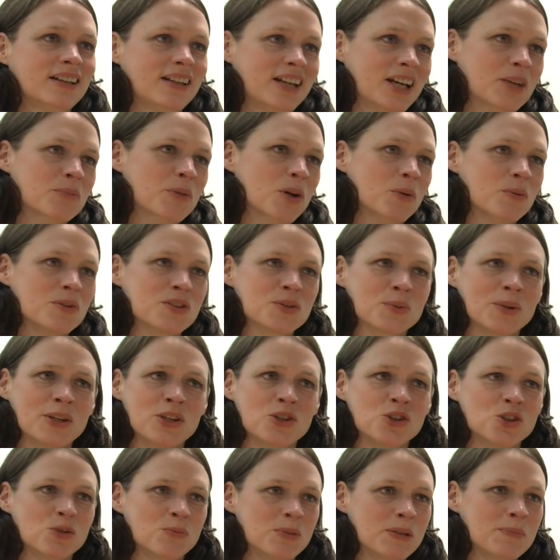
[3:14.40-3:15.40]
are moments when
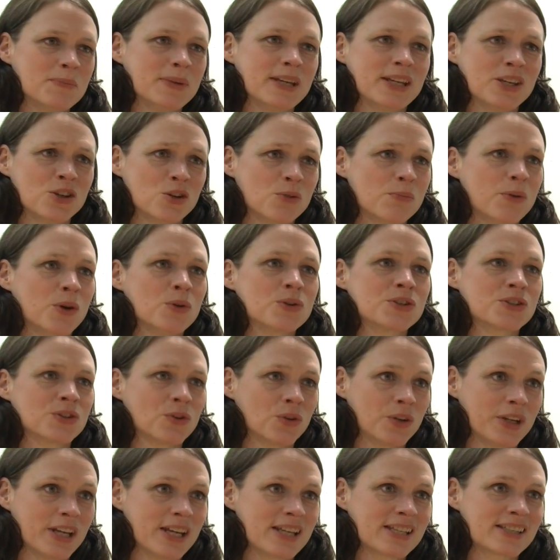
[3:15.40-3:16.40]
you should be being your most
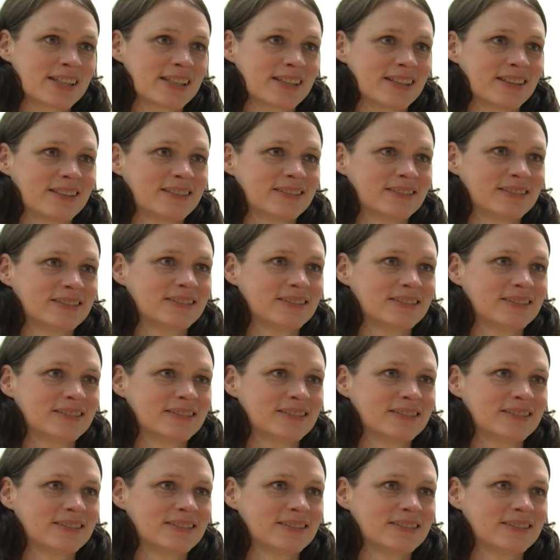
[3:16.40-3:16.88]
honest.